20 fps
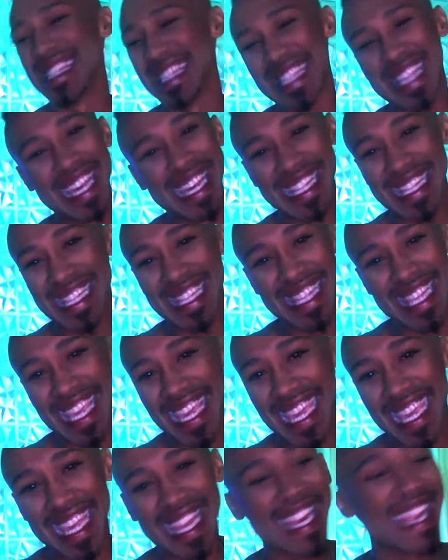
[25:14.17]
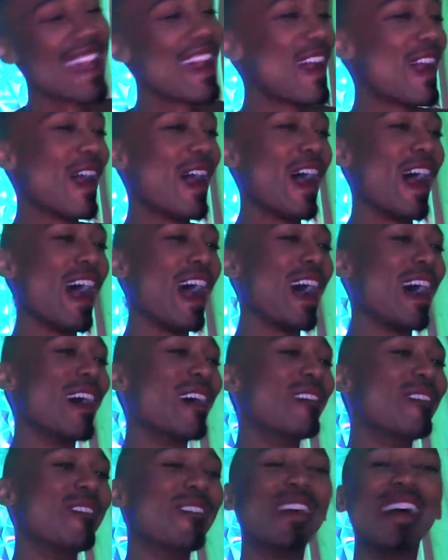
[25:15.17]
had to say it.
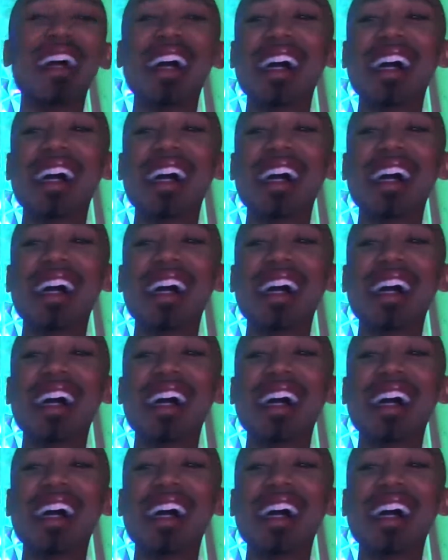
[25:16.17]
Oh